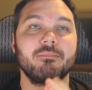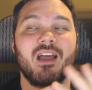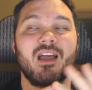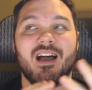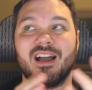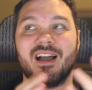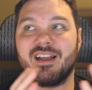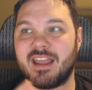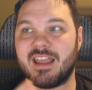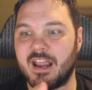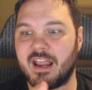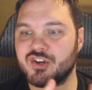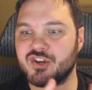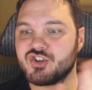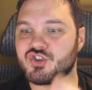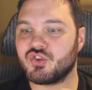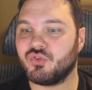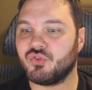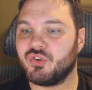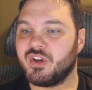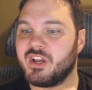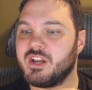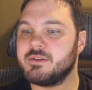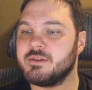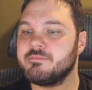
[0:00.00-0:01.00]

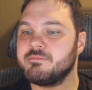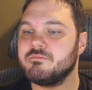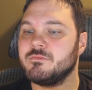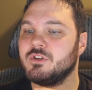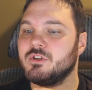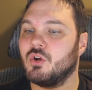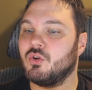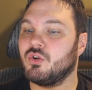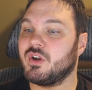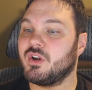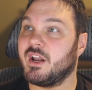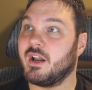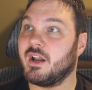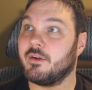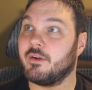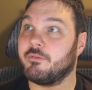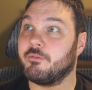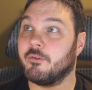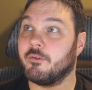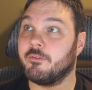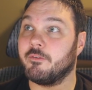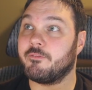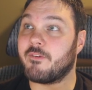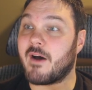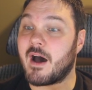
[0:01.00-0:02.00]
Occasionally you'll get it
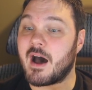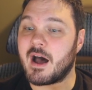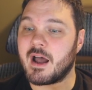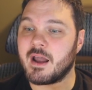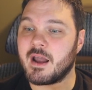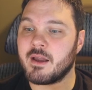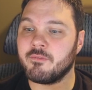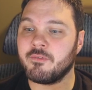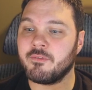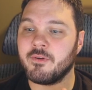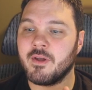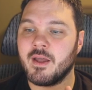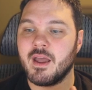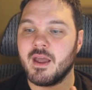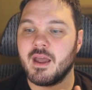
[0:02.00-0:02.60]
for 5.